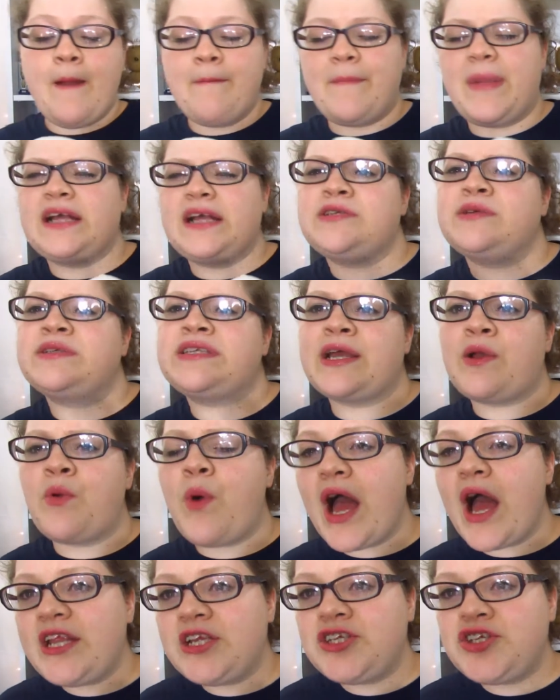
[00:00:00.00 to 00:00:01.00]
My husband's like,
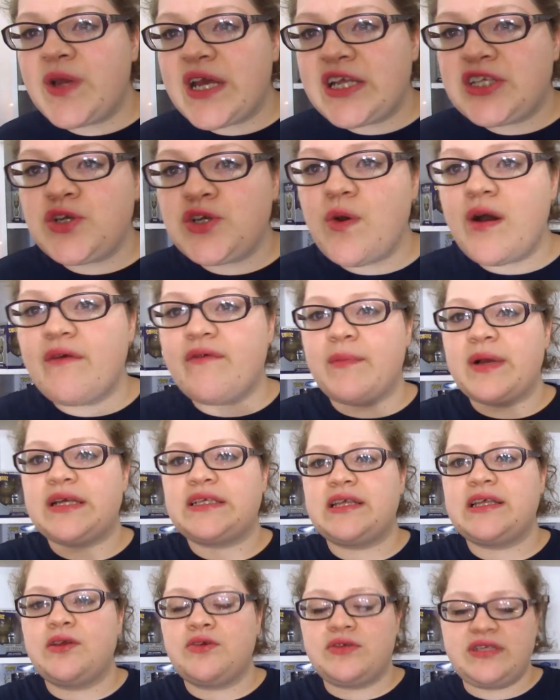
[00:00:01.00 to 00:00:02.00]
why did you get two of them? I
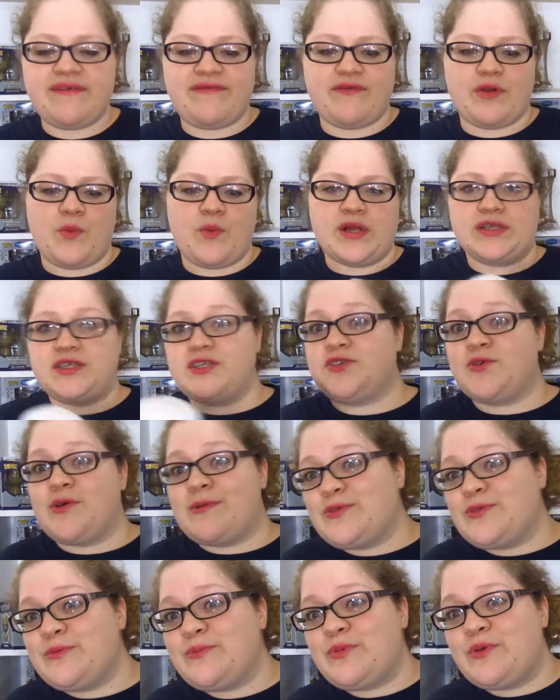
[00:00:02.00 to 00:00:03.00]
said, they're different. One's a
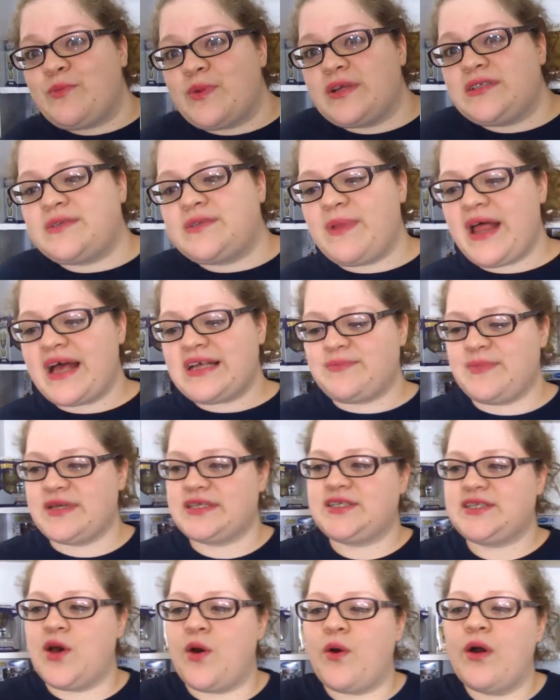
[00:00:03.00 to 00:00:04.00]
stormtrooper and one's Phasma.
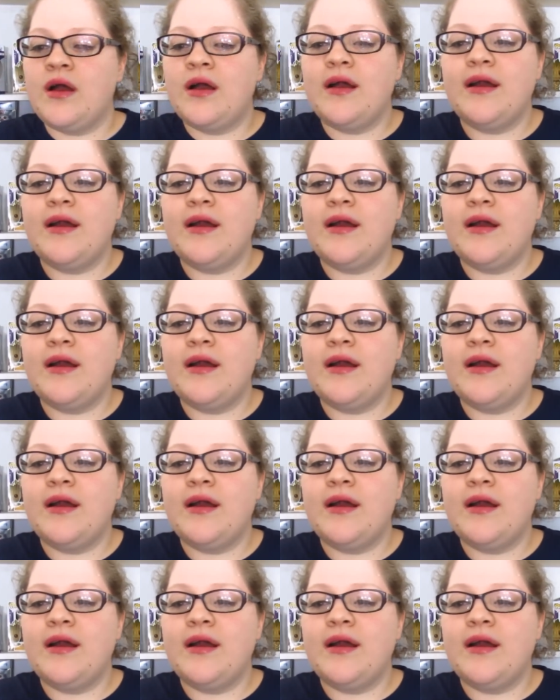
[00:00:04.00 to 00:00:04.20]
So,